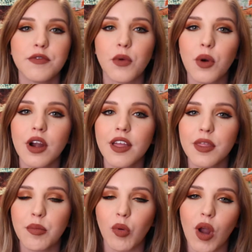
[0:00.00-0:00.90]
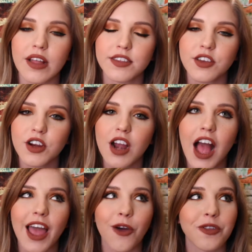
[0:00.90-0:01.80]
For the bronzer,
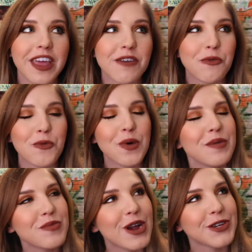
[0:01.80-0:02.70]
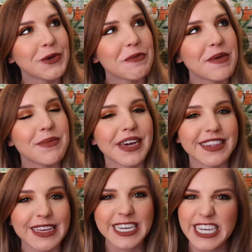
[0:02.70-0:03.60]
I only have one brush with me
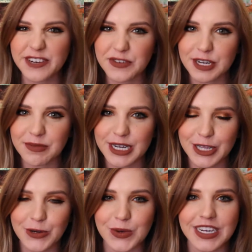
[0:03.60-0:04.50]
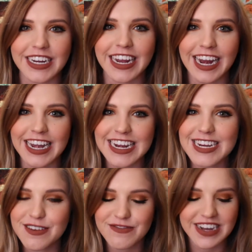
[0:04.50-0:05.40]
because I can't find my other one, and I
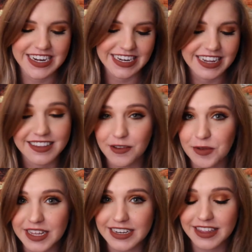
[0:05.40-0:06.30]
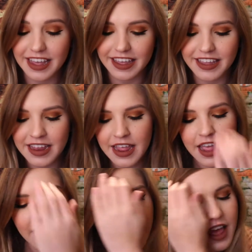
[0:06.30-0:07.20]
need to find it because I really did like it.
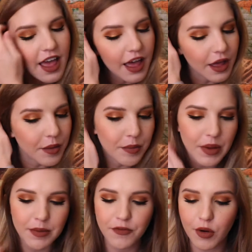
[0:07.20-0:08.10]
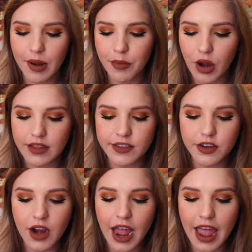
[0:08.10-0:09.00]
But for my
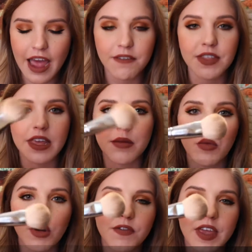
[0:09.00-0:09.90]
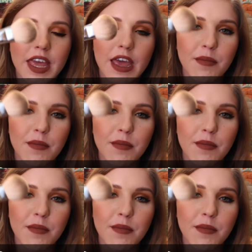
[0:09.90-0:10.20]
bronzer, I have the Morphe